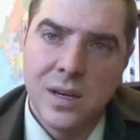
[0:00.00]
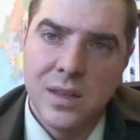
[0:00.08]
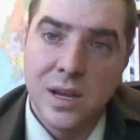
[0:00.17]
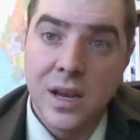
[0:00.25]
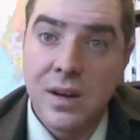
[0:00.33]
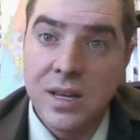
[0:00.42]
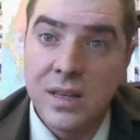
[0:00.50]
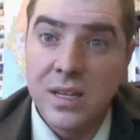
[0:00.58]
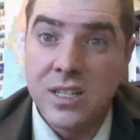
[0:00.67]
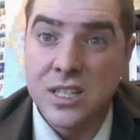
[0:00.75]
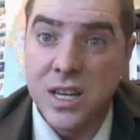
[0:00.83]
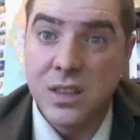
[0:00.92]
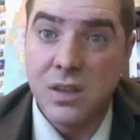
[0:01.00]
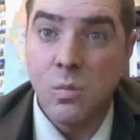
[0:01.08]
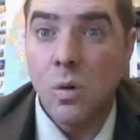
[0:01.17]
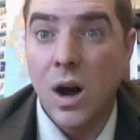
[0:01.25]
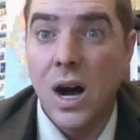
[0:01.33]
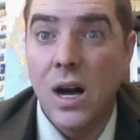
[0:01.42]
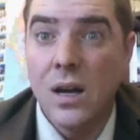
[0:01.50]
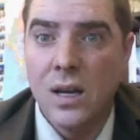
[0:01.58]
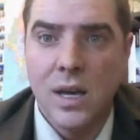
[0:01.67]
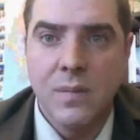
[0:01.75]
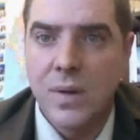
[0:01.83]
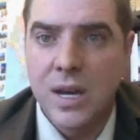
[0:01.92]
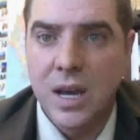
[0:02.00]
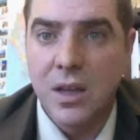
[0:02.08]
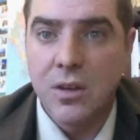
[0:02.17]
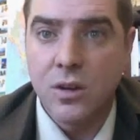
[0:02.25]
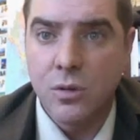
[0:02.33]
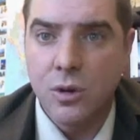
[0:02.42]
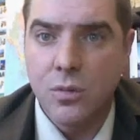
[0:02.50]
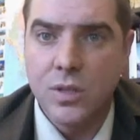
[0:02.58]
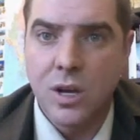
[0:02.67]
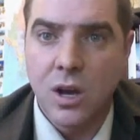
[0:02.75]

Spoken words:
the Garian, the Kachin, the Wa, and many other groups,